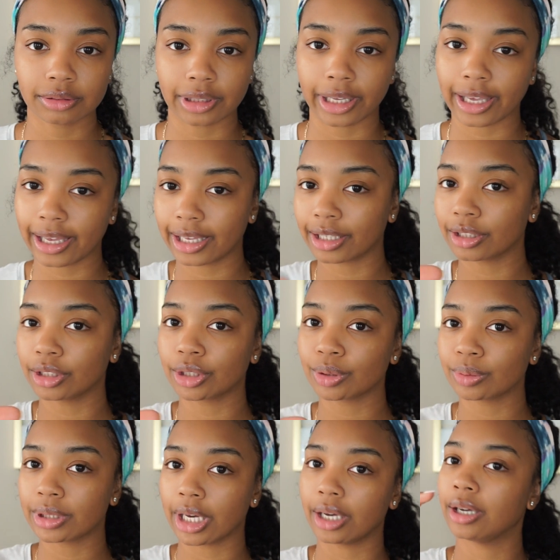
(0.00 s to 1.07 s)
Like, I had a little
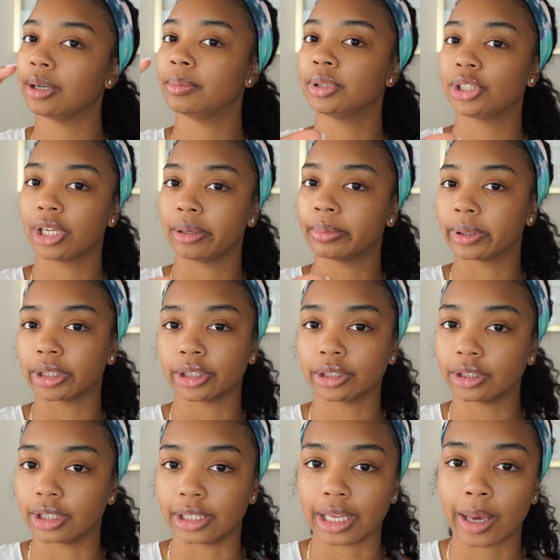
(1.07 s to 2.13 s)
tub of shea butter,
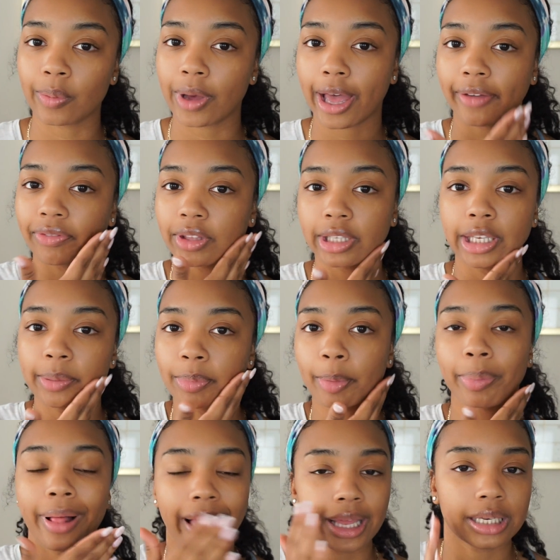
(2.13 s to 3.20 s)
and I would have to keep
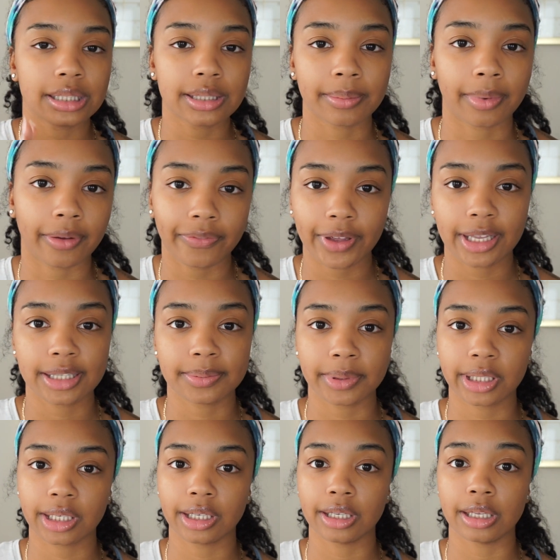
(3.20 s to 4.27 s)
applying it to my face,
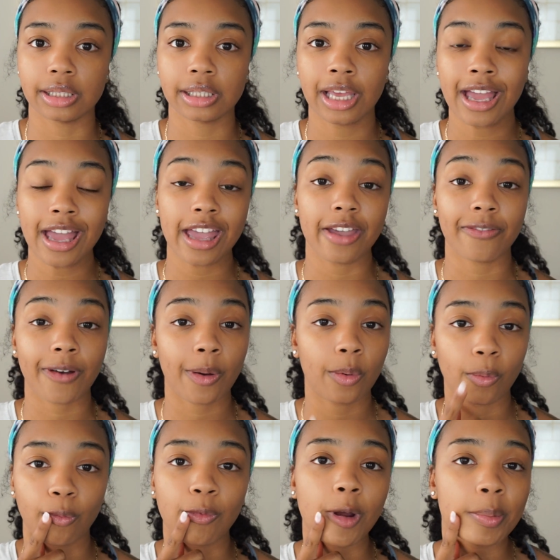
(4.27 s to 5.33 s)
because if I
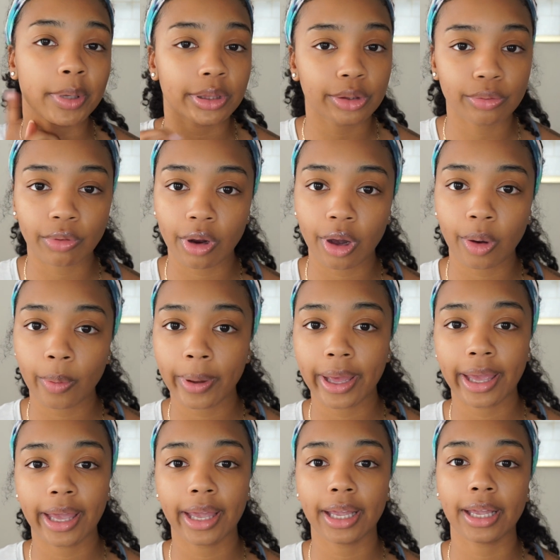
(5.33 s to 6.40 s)
would rub it the wrong
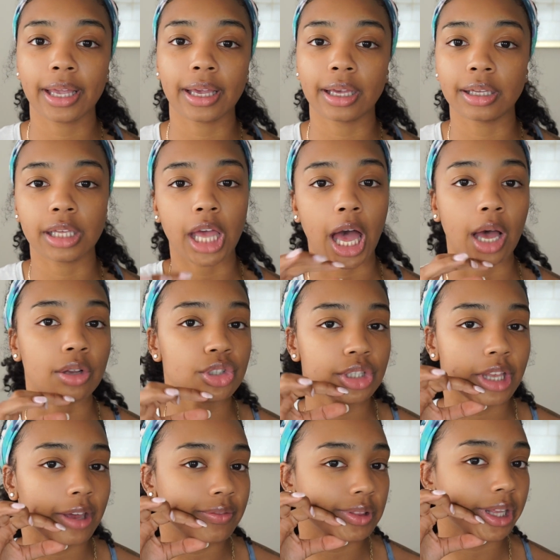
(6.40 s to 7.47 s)
way, I'll just
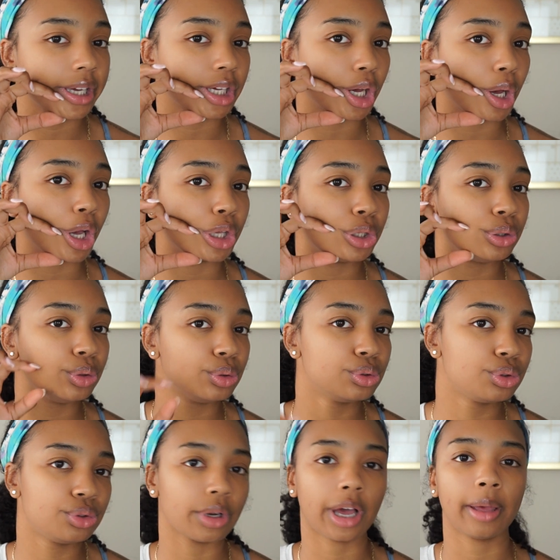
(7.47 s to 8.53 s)
have like a
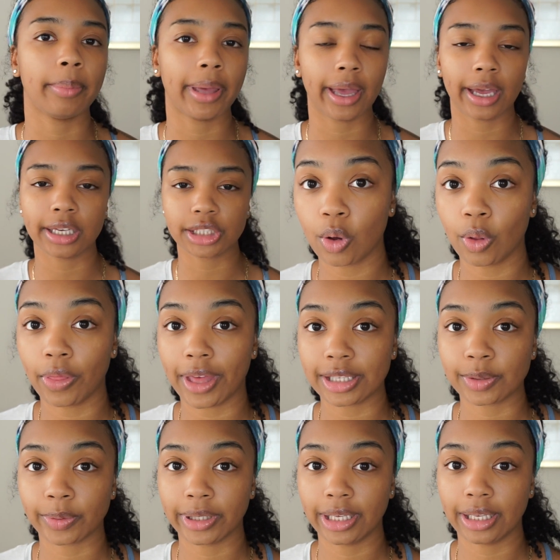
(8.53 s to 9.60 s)
huge dry patch. So
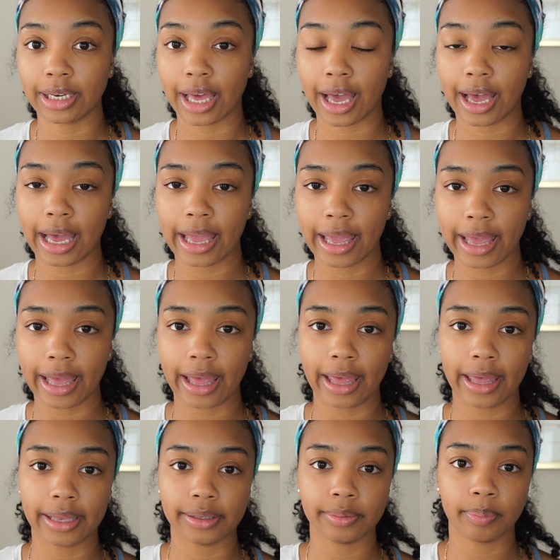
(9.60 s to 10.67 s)
that's when I
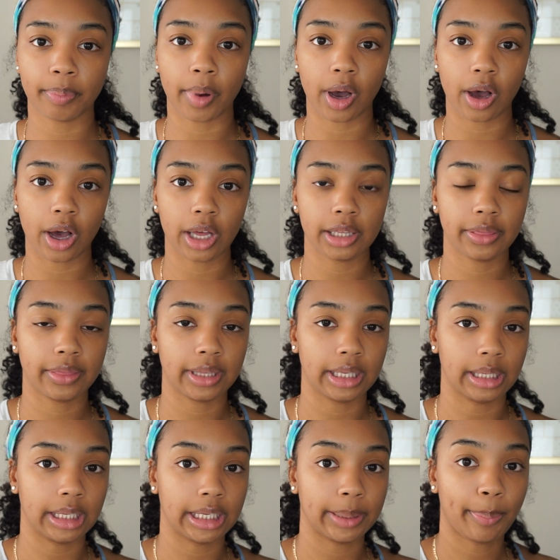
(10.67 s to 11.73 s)
had bought
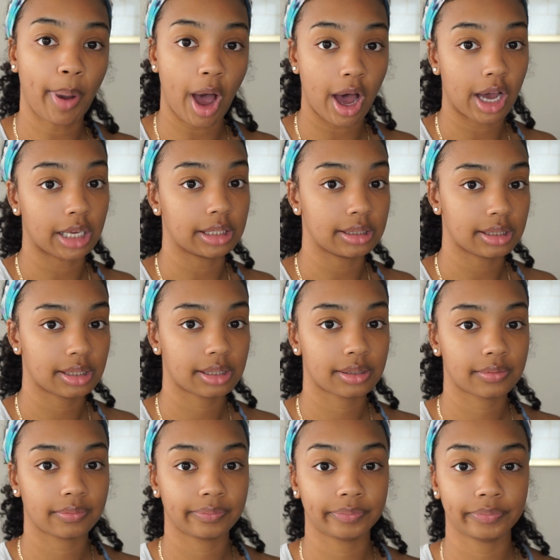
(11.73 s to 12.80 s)
the Pond's
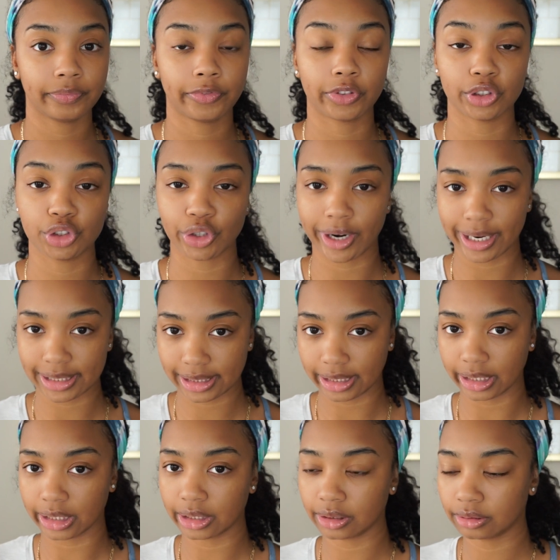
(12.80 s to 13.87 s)
for dry
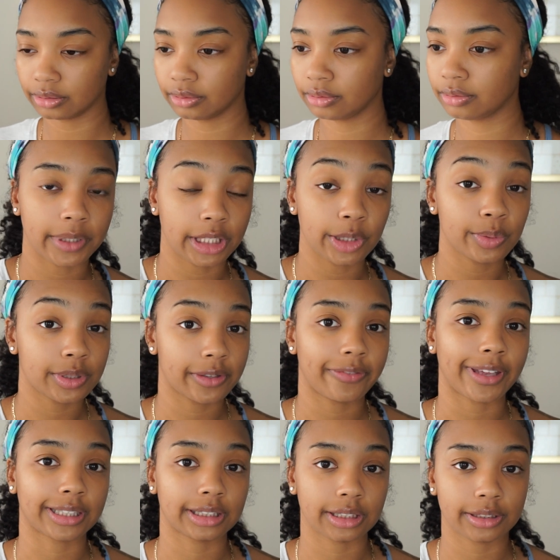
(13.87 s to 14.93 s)
skin, and it was
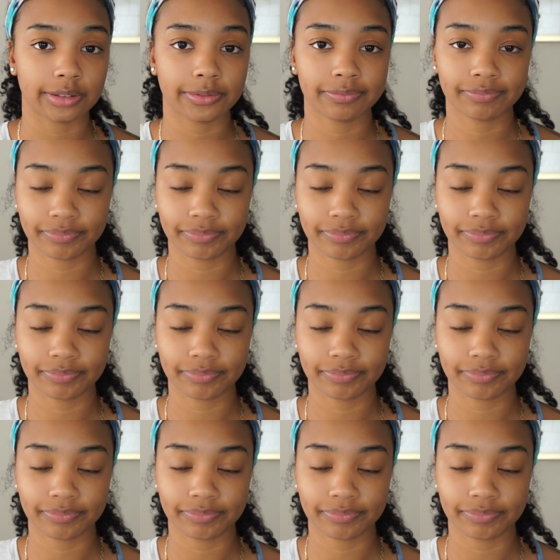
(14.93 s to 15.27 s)
effective.